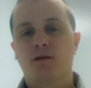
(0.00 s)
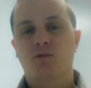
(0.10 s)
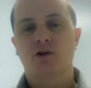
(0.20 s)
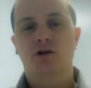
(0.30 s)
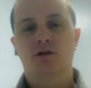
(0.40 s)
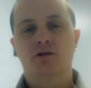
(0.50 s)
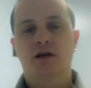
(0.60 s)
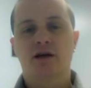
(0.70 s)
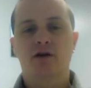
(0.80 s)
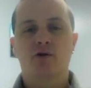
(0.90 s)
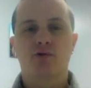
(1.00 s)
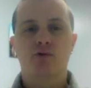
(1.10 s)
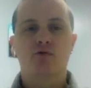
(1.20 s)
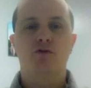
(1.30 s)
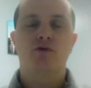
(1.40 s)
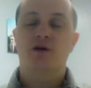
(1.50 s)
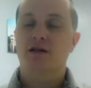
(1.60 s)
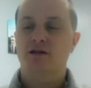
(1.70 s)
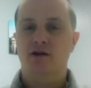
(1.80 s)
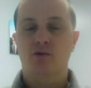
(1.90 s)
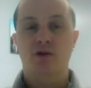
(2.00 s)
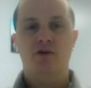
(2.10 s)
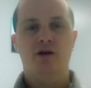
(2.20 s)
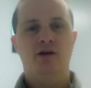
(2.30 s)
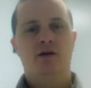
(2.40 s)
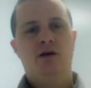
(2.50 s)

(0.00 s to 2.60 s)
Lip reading: Wanted to kind of go through a few things here with you.